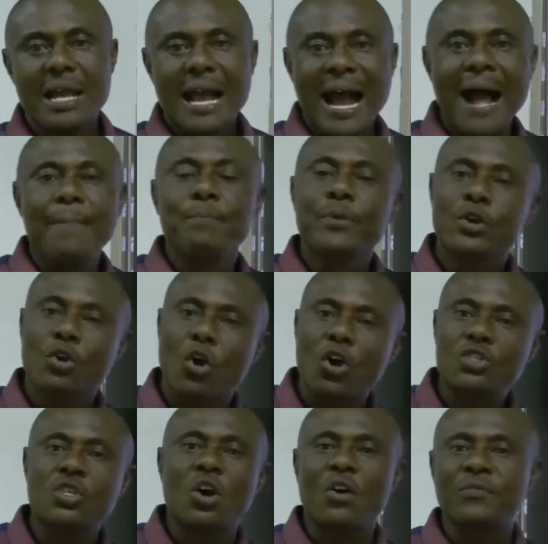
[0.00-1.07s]
And
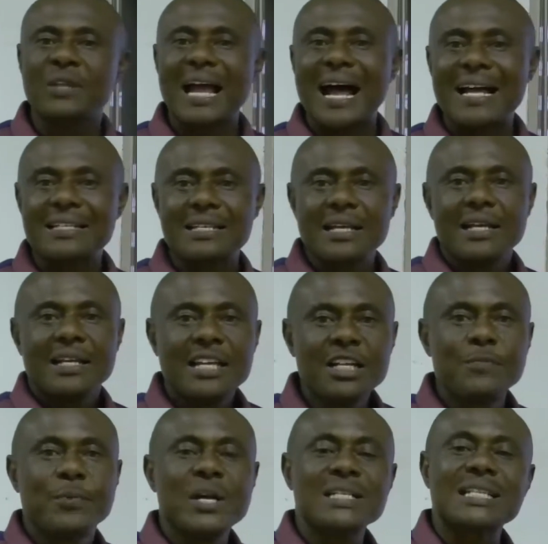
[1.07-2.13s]
because of that,
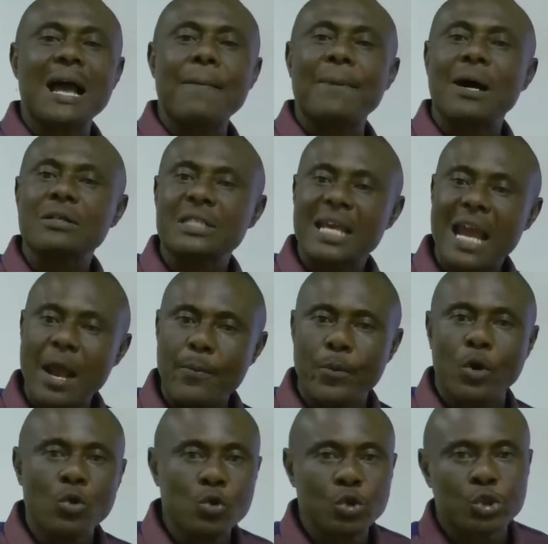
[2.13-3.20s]
it brings about air
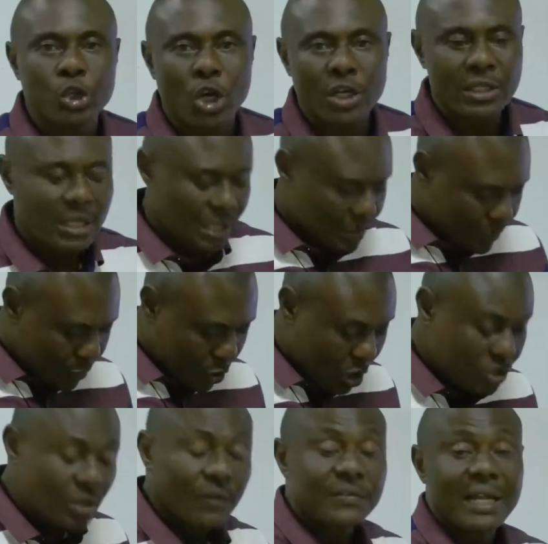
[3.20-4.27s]
pollution.
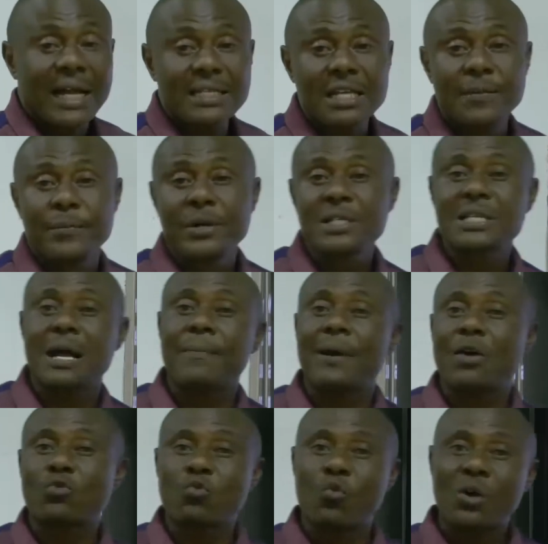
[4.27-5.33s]
Because of that, it brings
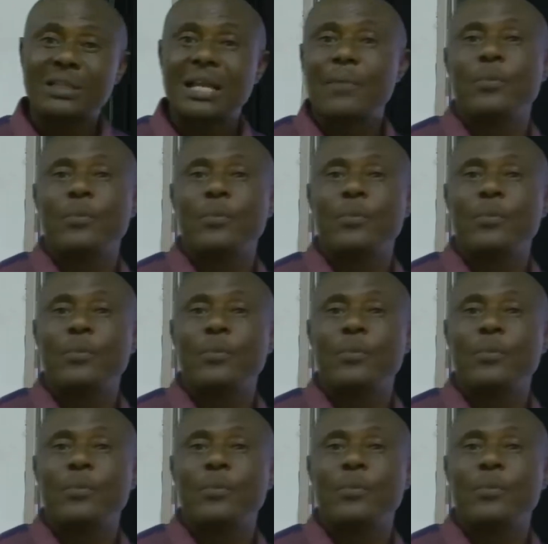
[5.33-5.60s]
about water